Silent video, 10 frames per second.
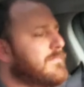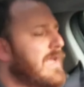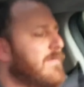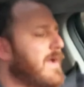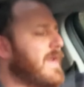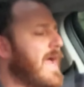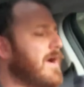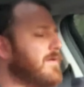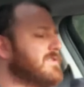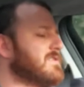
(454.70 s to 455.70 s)
Like right
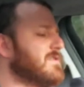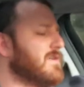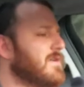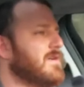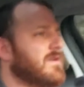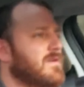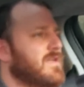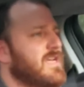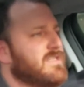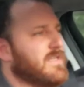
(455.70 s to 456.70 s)
now, it's
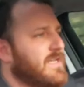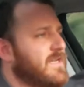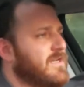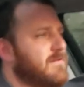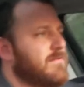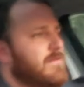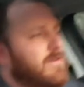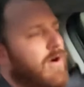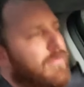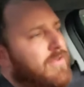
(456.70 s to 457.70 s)
easily
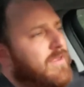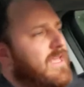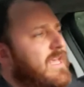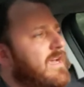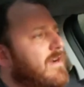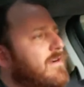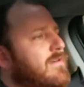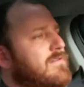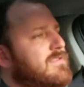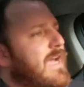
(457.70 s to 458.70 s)
going through the
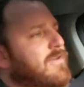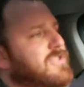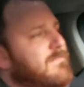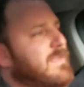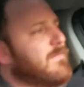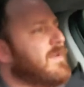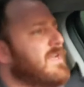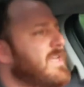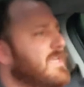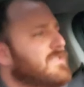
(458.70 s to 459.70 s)
gears, downshifting when
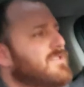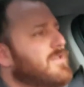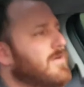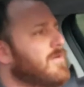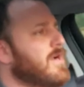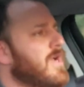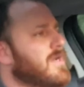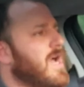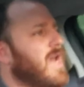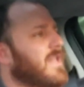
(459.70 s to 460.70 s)
it needs to.
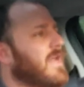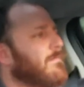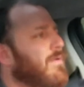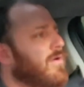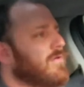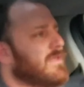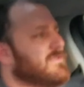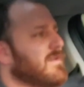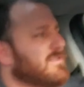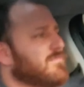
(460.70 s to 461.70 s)
Not a lot of pull.
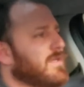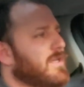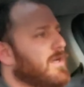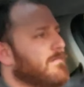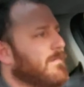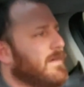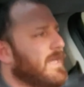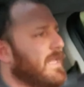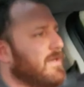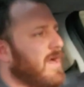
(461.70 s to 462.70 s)
It's really good for a
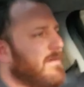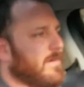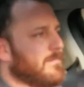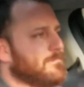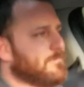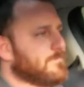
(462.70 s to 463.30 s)
daily driver.